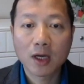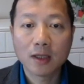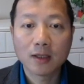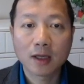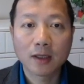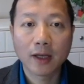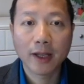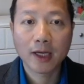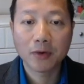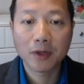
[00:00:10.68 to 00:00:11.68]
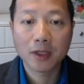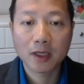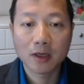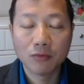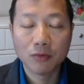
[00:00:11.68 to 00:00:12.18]
we conducted a
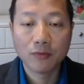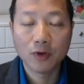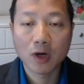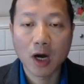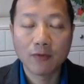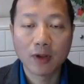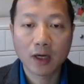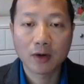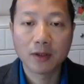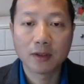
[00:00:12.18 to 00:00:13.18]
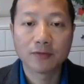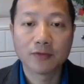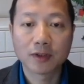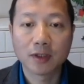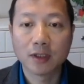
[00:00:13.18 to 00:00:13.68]
critical review of the current
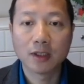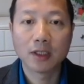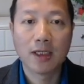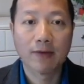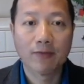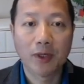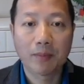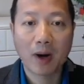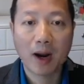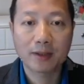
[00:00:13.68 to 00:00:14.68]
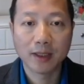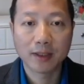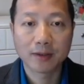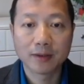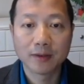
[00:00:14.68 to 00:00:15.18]
facility delivery
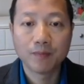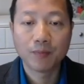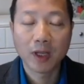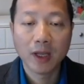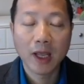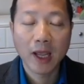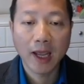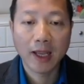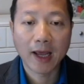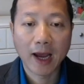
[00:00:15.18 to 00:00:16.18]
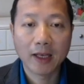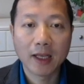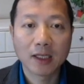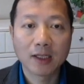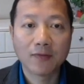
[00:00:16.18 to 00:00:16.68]
process and
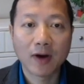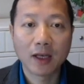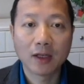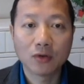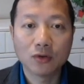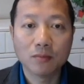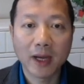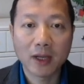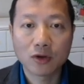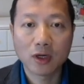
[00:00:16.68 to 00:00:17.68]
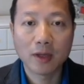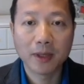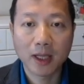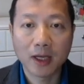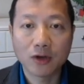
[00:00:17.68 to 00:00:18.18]
identified the two major
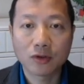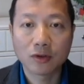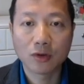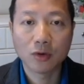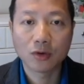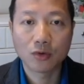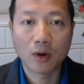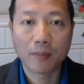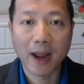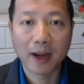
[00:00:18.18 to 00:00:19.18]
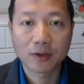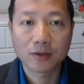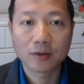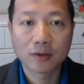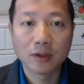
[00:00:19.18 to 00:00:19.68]
limitations or
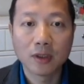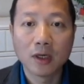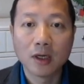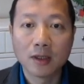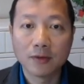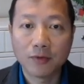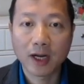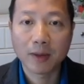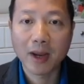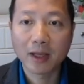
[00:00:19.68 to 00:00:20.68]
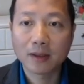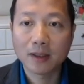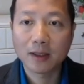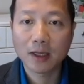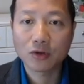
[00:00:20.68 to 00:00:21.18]
drawbacks: the
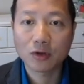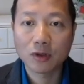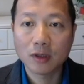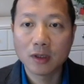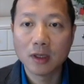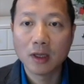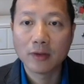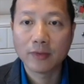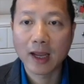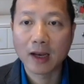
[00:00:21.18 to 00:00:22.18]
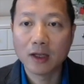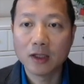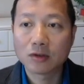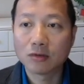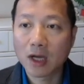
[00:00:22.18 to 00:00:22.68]
fragmented nature
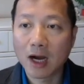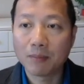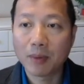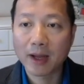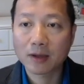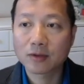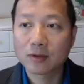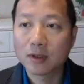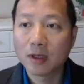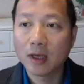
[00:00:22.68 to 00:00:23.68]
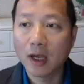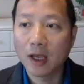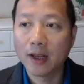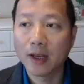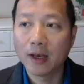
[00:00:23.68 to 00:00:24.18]
that leads to complex
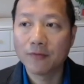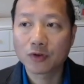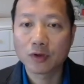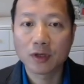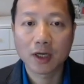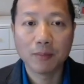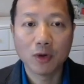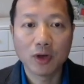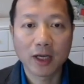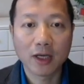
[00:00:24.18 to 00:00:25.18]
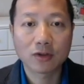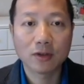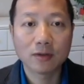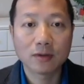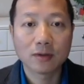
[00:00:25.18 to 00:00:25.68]
and inefficient
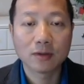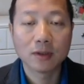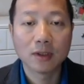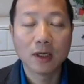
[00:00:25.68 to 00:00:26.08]
communications,